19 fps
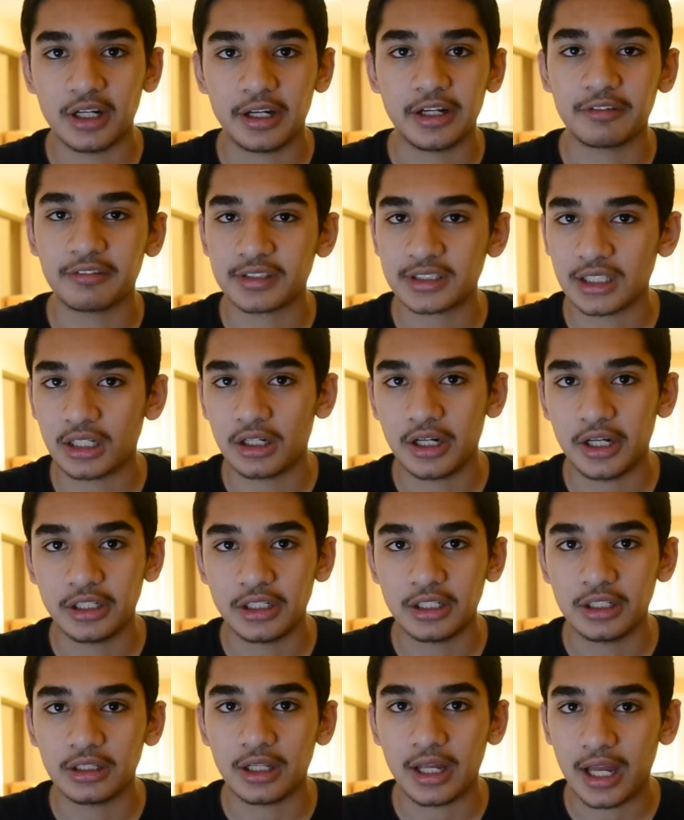I never saw
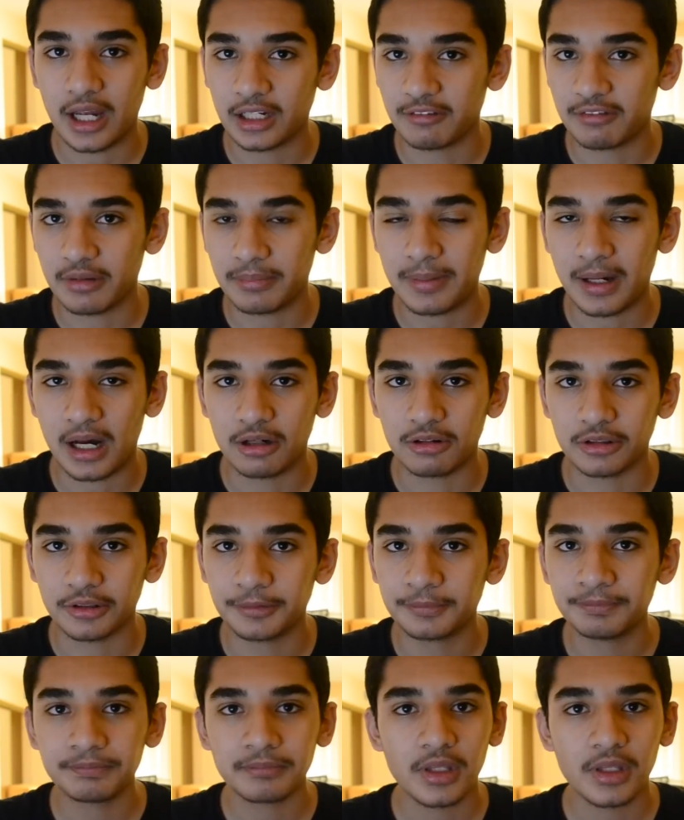any lag of the power.